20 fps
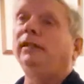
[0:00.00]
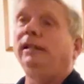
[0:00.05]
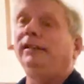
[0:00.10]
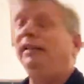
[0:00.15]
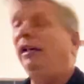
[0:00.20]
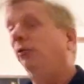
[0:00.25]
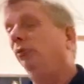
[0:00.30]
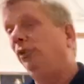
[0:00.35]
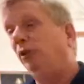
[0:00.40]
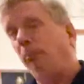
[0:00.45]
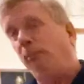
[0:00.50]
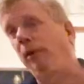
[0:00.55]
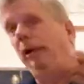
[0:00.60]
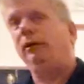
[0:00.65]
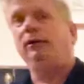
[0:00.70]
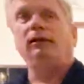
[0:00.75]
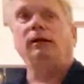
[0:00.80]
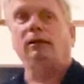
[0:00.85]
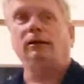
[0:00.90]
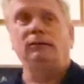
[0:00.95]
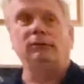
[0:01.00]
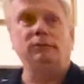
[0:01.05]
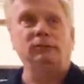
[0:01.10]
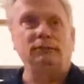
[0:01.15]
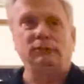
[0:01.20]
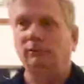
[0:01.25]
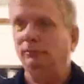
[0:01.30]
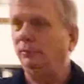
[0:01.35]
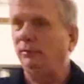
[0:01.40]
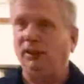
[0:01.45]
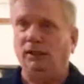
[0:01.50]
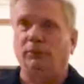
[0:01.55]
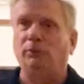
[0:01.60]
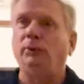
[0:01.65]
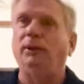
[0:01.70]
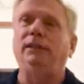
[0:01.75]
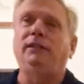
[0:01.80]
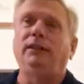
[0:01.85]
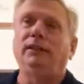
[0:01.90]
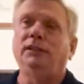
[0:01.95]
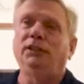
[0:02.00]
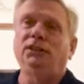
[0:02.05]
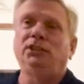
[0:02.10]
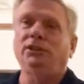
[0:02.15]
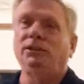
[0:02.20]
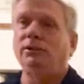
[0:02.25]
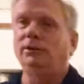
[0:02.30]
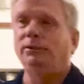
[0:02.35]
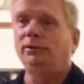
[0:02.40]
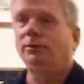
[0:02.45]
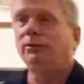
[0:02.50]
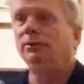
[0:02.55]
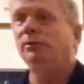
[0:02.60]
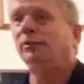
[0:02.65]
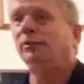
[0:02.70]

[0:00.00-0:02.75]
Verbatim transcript: And that would depend on, you know, wind conditions